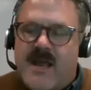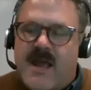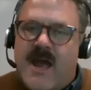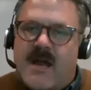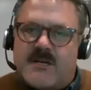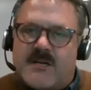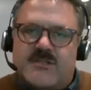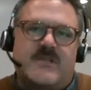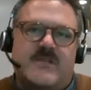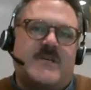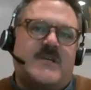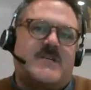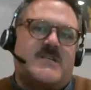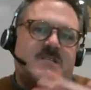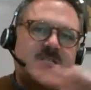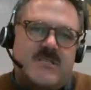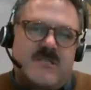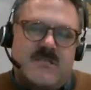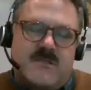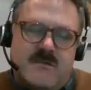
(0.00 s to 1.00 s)
actually
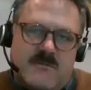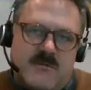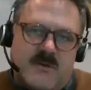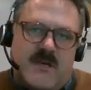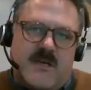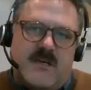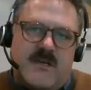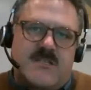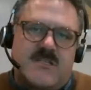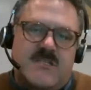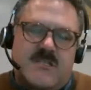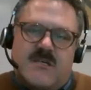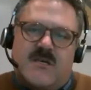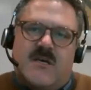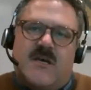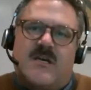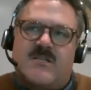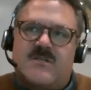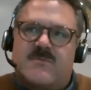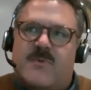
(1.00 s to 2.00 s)
is
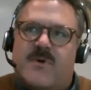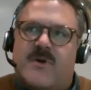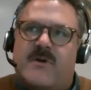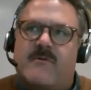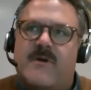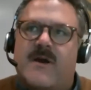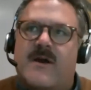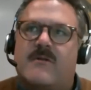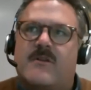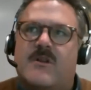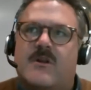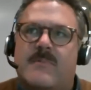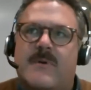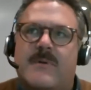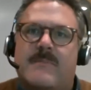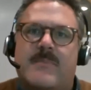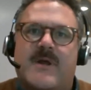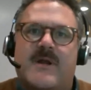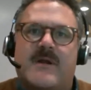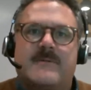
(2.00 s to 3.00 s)
spread around a little
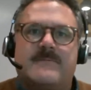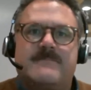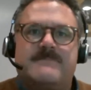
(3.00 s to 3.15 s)
bit better.